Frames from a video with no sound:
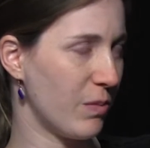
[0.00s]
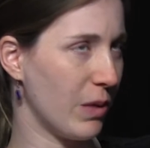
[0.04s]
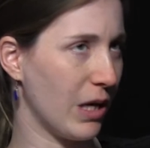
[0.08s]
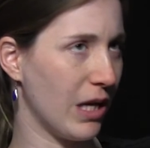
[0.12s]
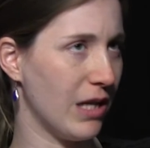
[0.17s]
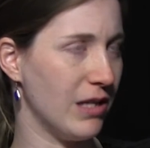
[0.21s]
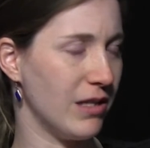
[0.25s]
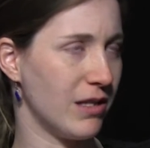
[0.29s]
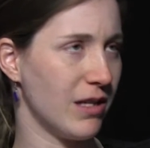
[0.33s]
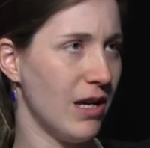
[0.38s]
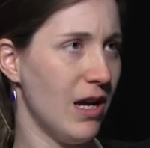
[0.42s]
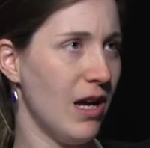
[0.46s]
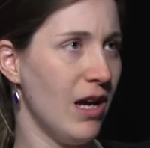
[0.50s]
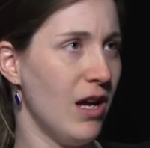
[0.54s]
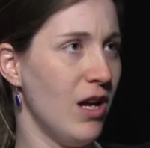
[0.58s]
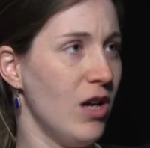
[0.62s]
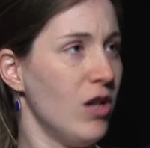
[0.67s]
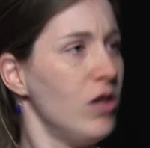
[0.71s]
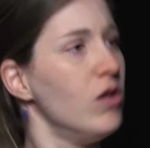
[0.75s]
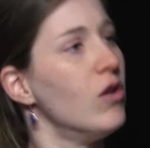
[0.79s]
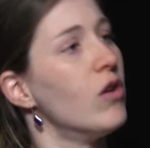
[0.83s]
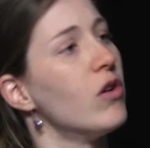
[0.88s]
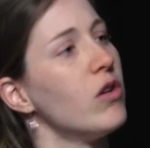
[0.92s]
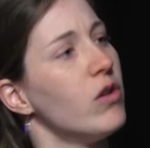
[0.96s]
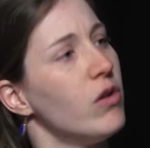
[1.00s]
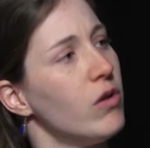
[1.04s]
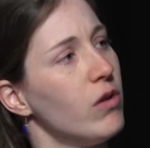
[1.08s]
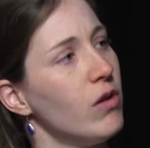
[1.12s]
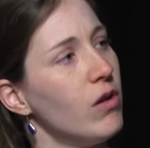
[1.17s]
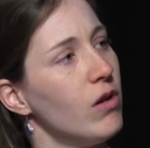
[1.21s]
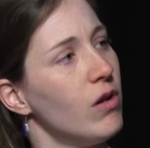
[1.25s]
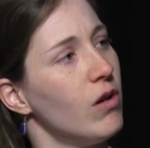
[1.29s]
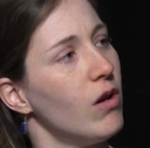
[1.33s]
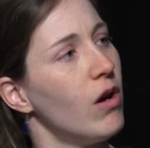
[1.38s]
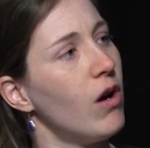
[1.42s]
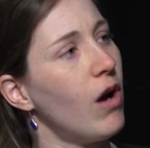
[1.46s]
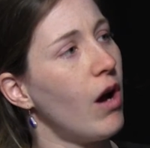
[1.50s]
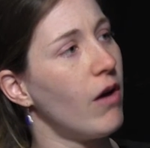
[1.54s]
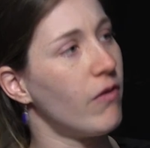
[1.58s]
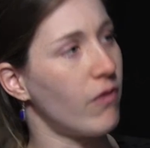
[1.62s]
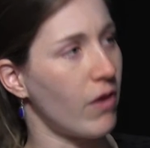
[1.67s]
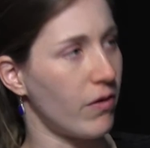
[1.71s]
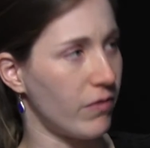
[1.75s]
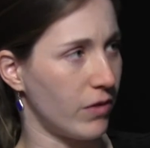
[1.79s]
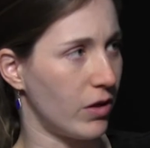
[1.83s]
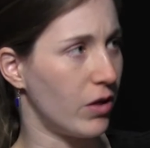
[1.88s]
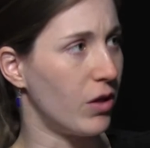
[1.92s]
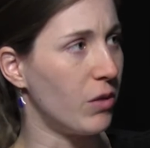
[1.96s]
Because I've
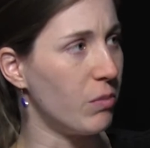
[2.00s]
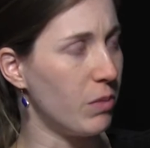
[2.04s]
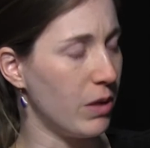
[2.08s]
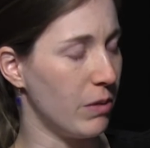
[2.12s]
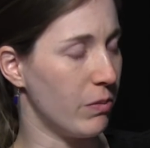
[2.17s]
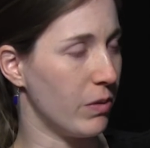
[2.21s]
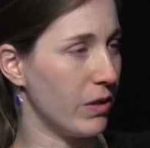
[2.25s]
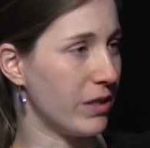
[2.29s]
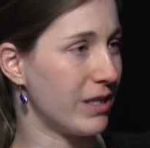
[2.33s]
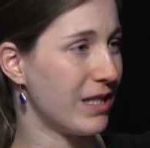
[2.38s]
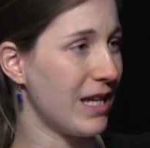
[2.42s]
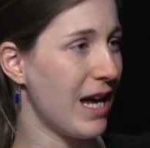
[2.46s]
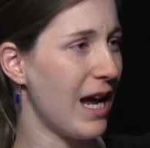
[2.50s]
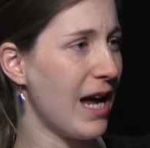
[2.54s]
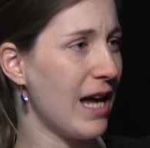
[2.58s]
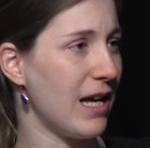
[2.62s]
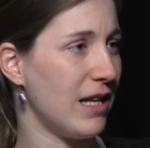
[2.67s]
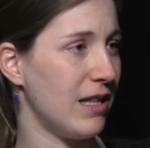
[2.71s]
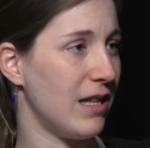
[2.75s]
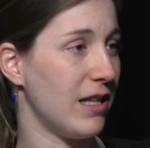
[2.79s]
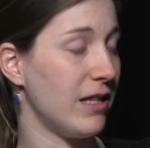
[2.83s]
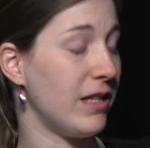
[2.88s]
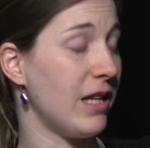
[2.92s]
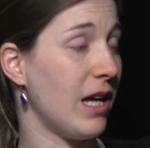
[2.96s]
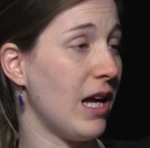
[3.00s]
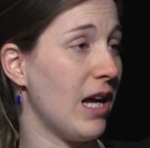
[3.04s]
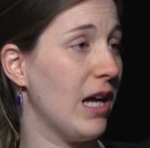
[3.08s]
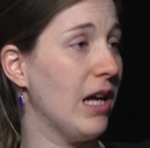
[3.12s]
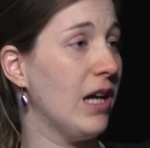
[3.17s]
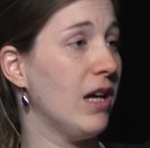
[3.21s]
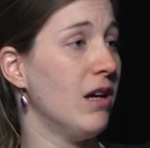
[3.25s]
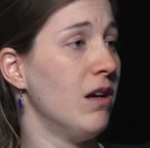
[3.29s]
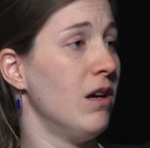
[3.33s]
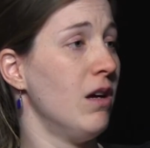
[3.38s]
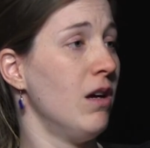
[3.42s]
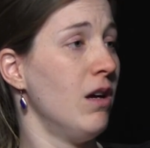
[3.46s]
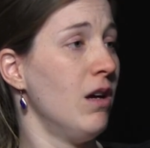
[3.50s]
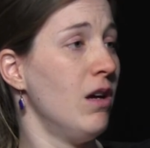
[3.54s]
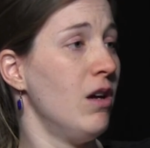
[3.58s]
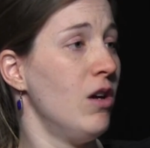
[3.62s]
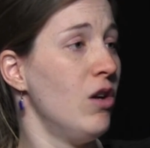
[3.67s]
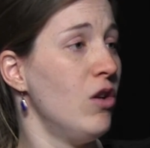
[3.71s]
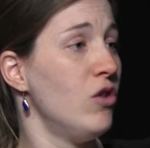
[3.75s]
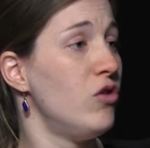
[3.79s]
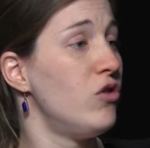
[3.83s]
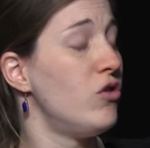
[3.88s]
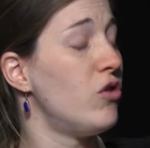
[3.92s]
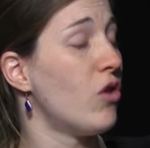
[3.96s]
often heard people say that they
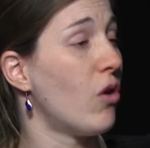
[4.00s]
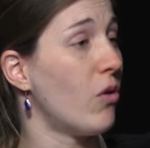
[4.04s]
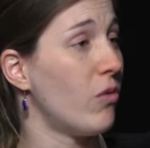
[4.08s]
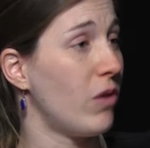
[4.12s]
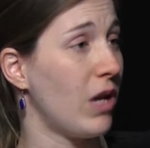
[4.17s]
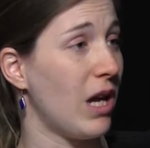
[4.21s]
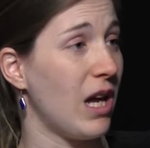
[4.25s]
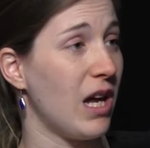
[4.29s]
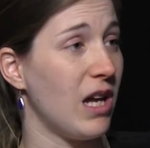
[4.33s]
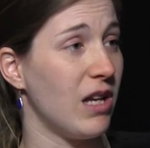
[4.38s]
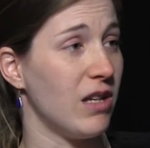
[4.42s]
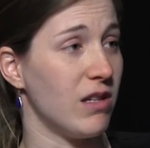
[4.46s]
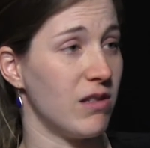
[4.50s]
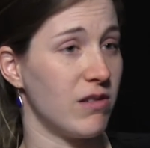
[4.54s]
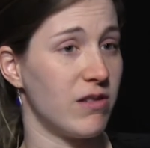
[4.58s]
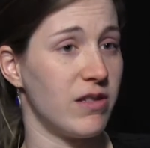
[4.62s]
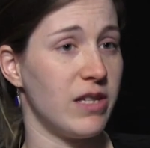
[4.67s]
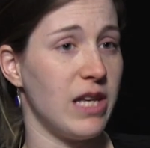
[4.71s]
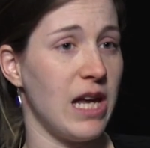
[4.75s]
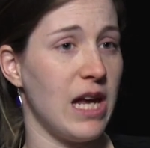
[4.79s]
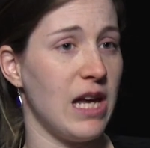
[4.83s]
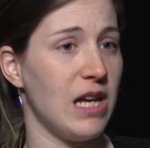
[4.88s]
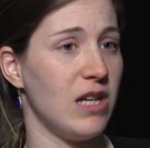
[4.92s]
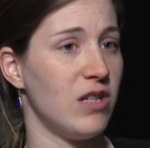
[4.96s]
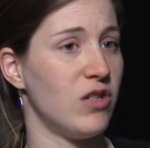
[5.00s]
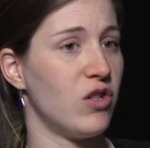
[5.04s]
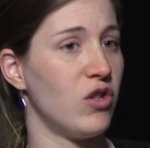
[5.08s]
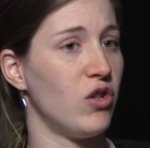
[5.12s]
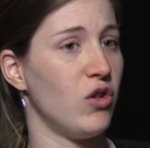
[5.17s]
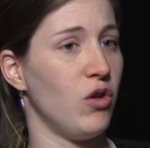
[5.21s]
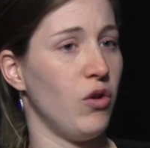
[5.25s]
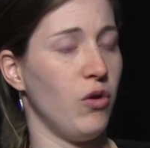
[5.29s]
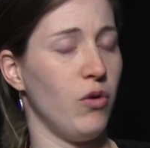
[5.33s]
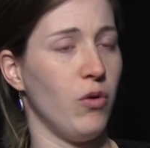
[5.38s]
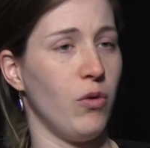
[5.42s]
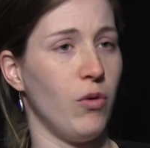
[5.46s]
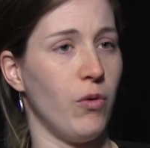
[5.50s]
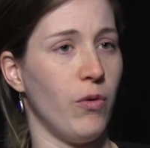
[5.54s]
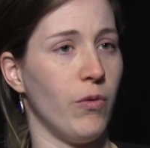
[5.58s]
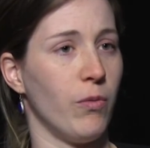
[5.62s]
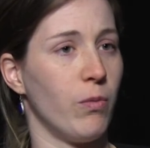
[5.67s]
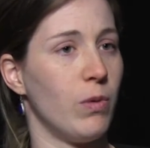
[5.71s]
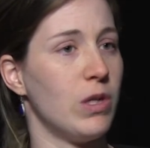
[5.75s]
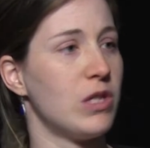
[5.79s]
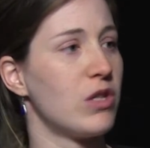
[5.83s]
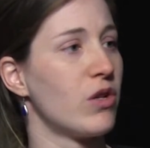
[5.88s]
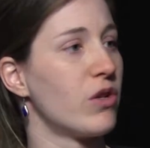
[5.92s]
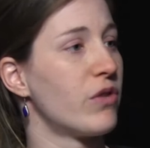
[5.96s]
donate, say, to
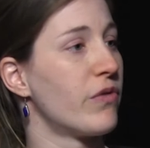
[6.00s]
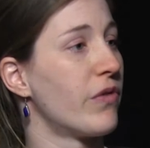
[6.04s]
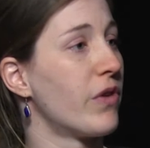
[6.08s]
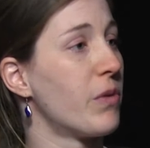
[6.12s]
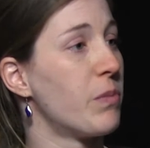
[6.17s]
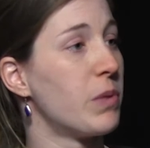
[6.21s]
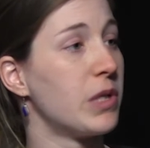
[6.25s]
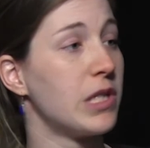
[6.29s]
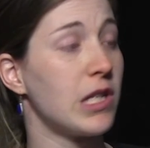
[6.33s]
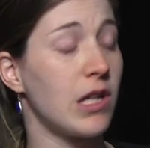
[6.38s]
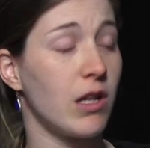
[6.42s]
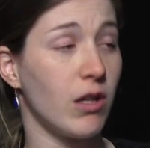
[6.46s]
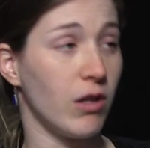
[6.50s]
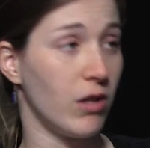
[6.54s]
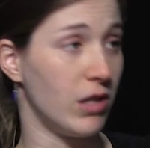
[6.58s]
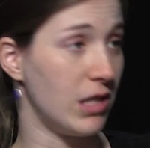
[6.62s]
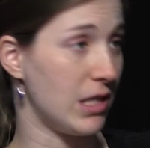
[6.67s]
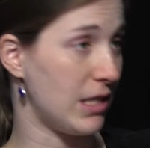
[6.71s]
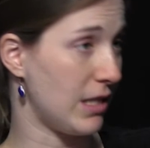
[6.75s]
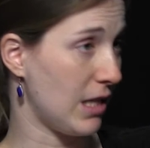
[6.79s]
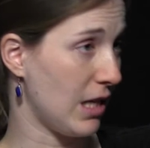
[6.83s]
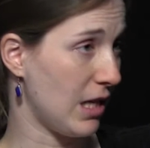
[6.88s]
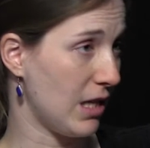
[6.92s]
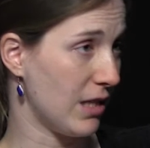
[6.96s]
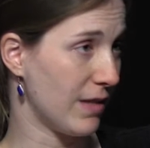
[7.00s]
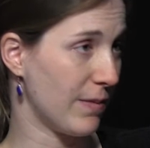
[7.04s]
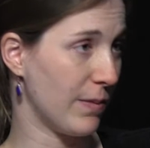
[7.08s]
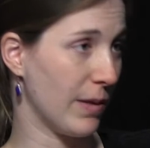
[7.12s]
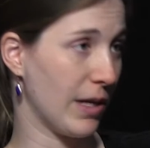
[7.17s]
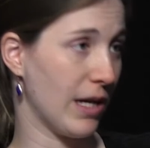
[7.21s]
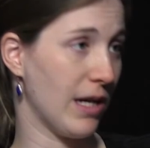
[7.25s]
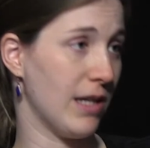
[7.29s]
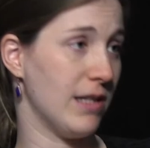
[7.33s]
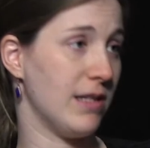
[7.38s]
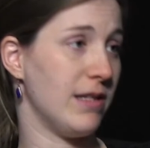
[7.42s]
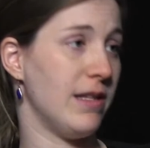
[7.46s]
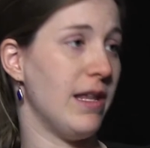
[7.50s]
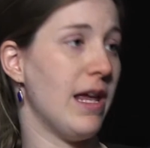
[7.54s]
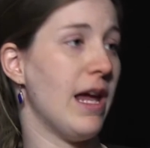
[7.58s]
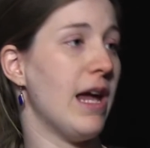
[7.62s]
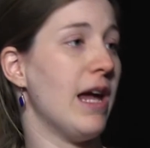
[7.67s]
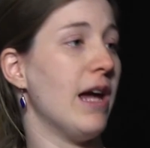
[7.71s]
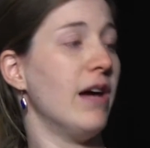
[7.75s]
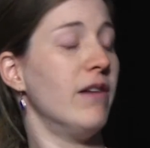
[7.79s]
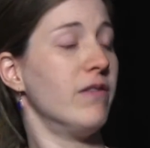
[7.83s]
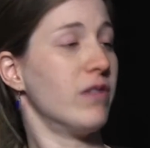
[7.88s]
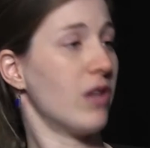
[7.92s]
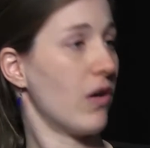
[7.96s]
research for a particular disease because
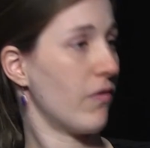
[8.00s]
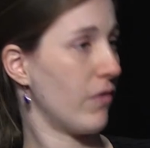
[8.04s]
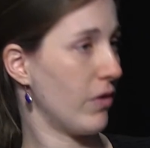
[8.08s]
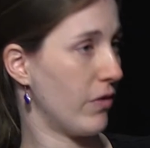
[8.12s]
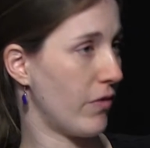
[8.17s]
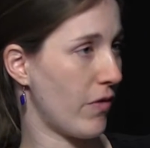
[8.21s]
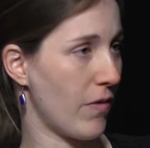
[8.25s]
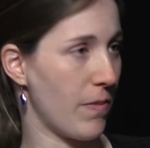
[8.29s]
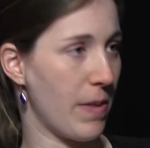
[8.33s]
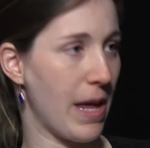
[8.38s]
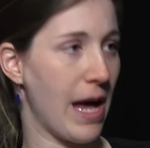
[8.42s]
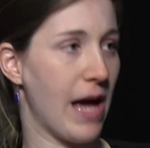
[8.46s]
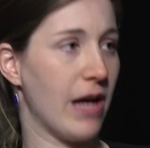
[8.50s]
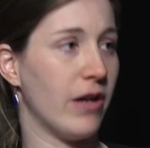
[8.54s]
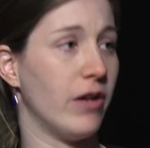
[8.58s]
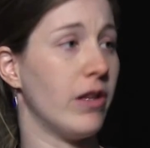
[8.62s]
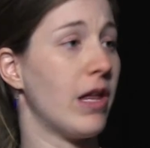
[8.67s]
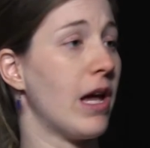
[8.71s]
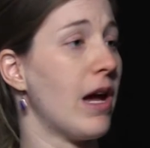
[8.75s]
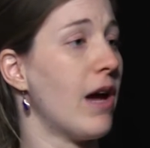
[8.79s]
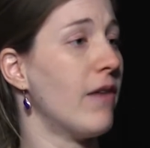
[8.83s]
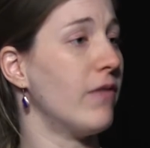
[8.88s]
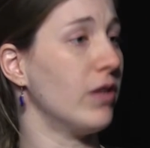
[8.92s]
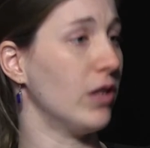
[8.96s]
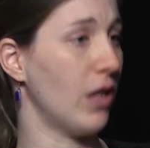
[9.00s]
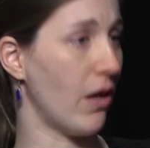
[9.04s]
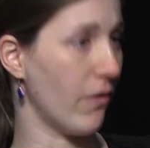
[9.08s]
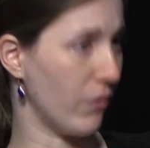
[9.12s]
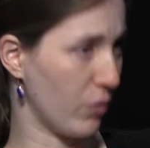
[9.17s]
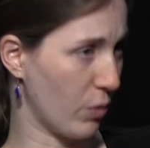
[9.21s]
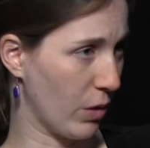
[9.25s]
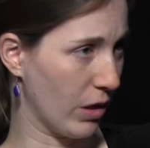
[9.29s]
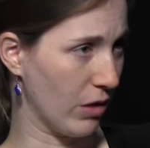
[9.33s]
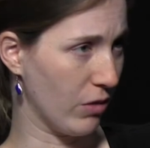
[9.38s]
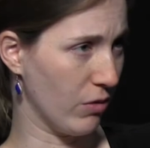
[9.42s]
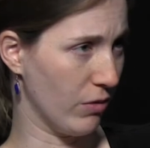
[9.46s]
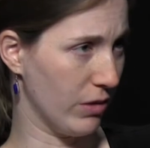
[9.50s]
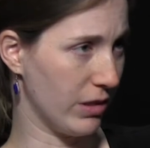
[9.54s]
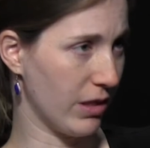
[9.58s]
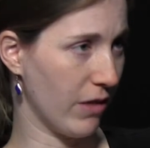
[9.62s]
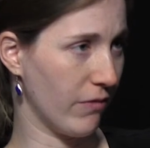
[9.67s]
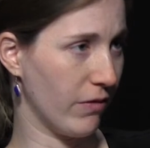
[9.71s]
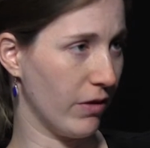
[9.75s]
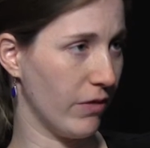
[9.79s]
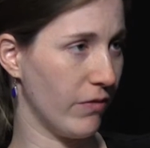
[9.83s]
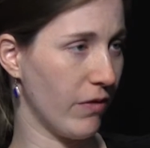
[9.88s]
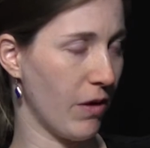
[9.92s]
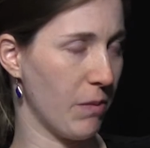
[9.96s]
they have suffered from that, or they have a loved one who has
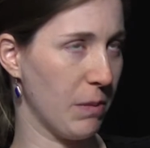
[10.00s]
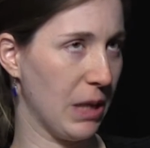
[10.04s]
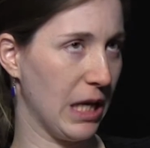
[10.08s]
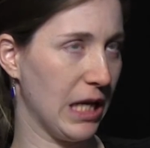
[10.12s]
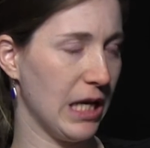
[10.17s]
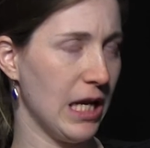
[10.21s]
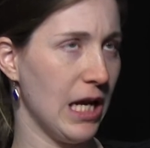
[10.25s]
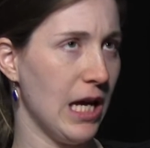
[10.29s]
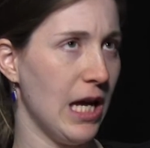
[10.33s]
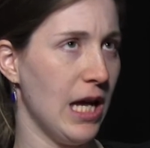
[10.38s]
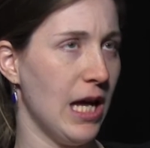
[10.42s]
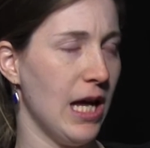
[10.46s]
suffered from it.